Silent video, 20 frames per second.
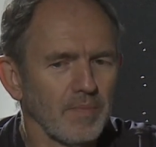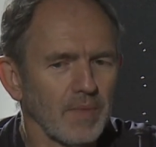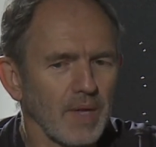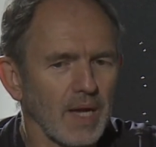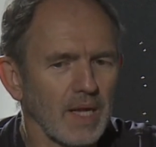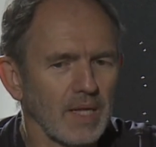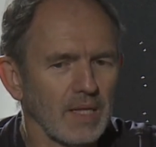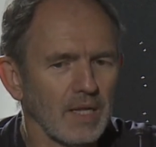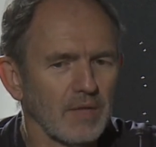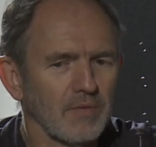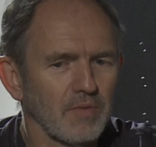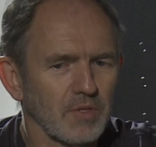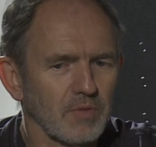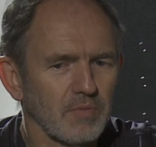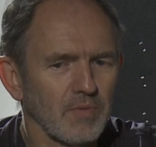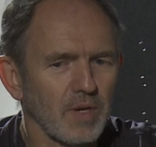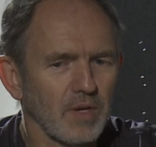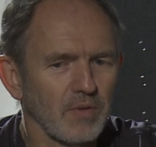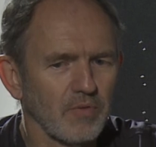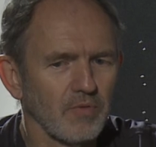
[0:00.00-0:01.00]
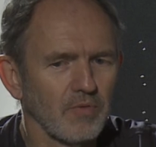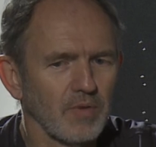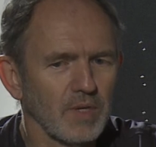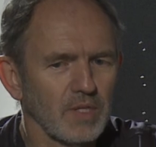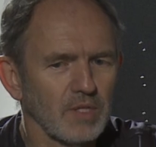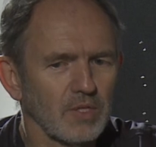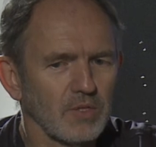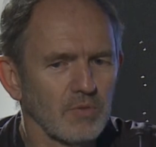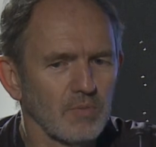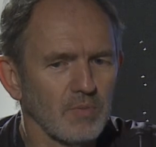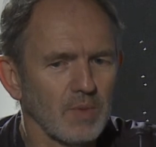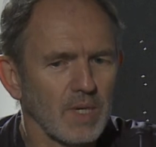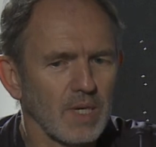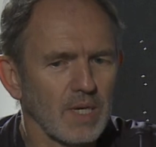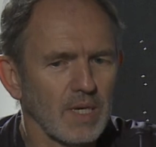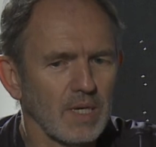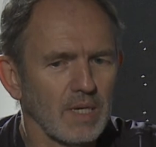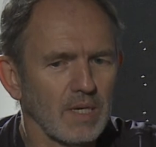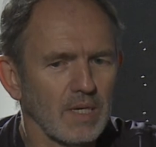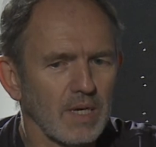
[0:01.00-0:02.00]
and that was one of the reasons
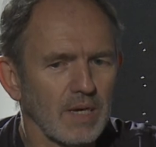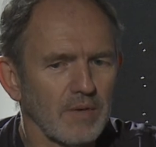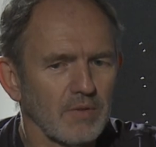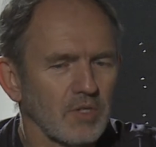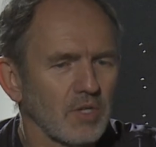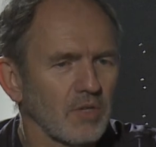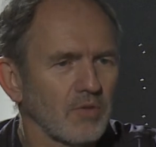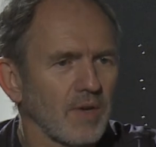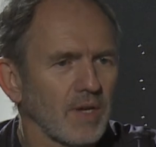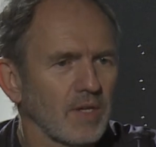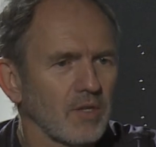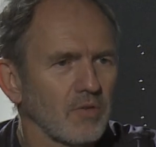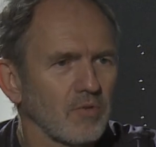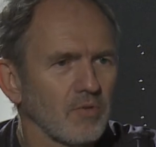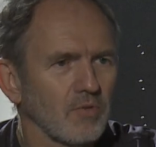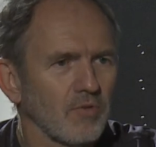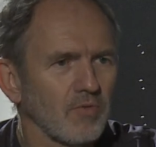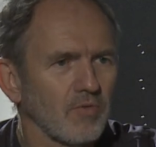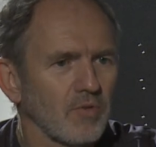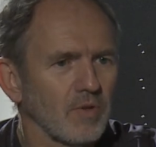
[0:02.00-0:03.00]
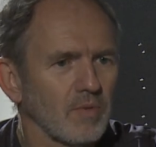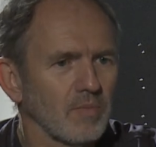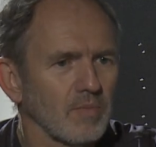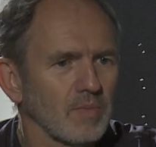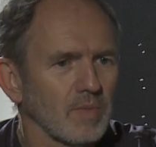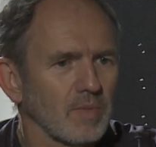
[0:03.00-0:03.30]
why I was attracted to the film.